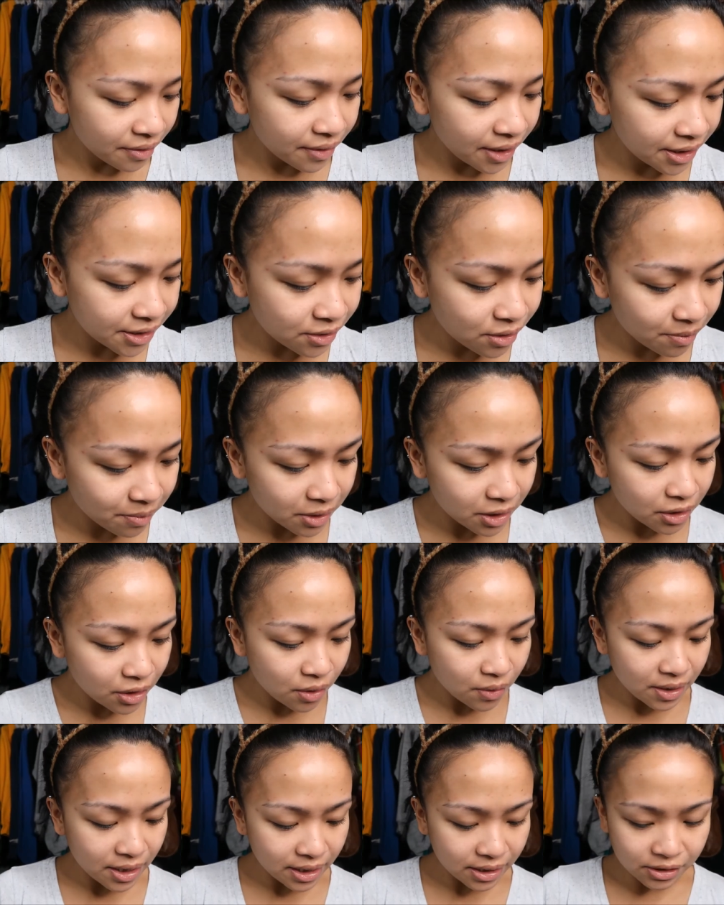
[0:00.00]
All right, so I'm gonna
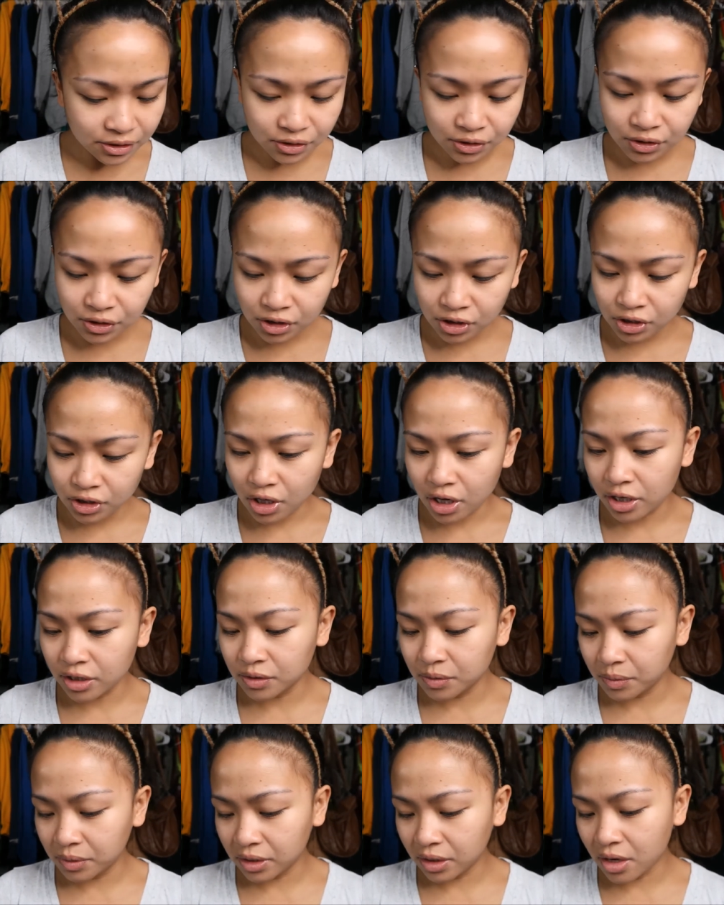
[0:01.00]
go ahead and
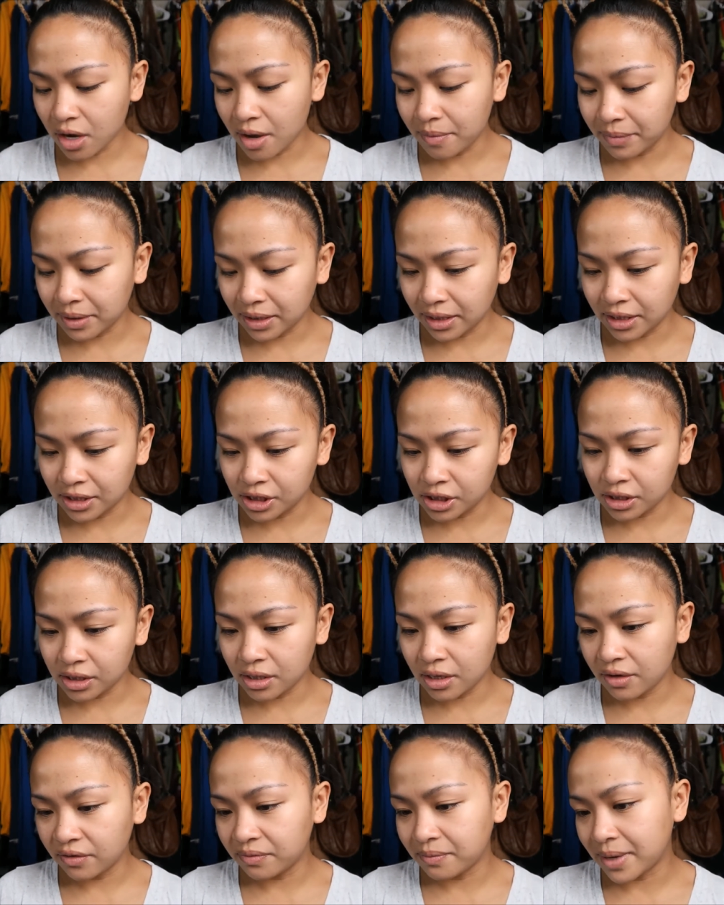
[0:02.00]
start with a
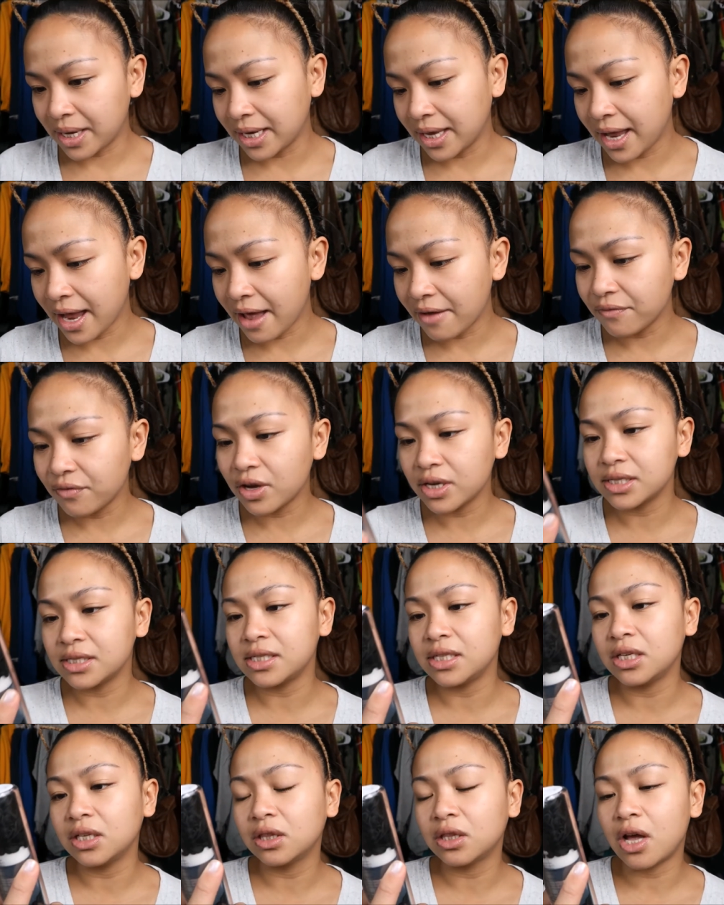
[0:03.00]
combination of my Kat Von
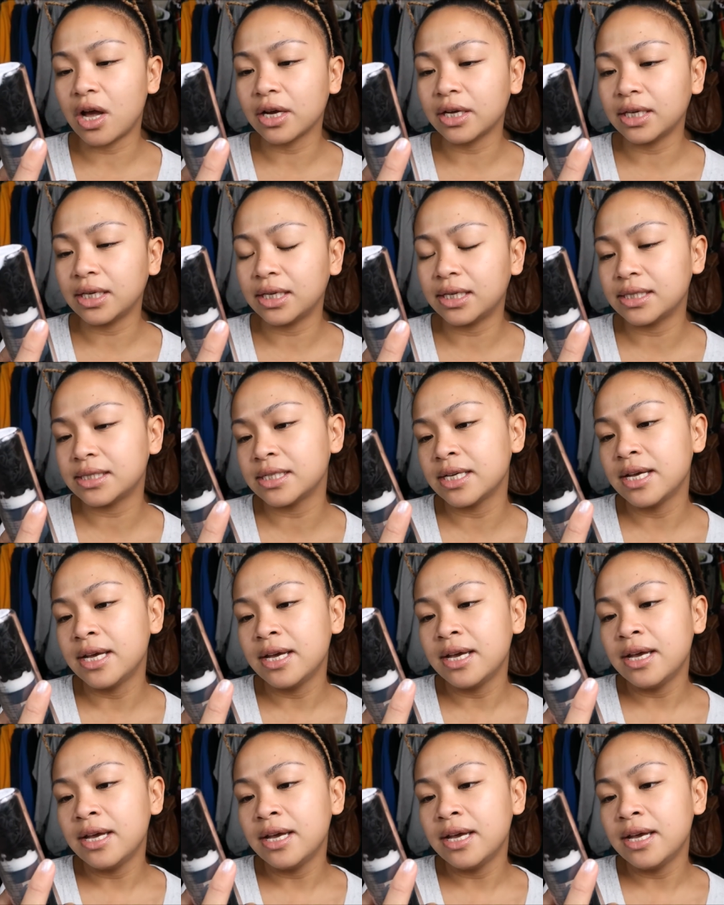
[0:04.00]
D Lock It